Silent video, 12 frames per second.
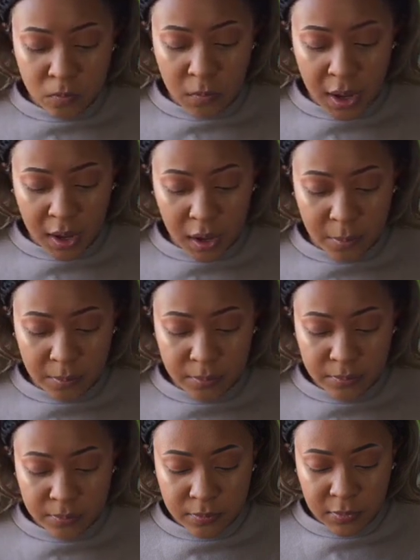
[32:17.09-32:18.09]
and
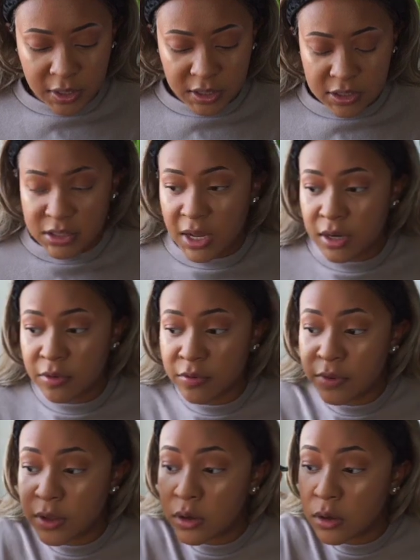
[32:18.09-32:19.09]
I just kind of
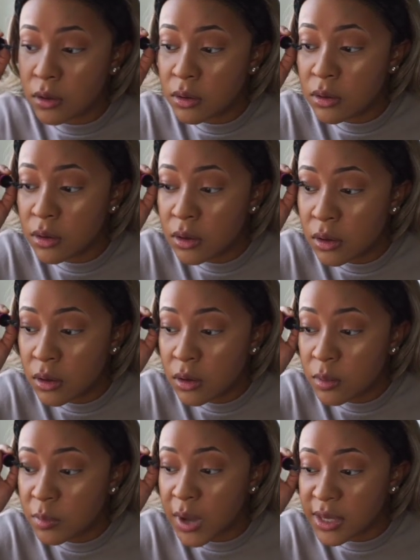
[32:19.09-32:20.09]

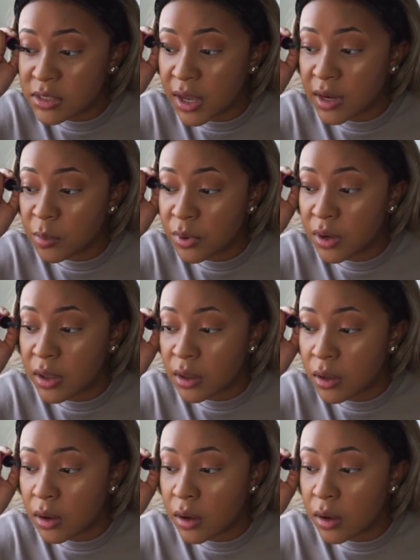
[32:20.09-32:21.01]
put it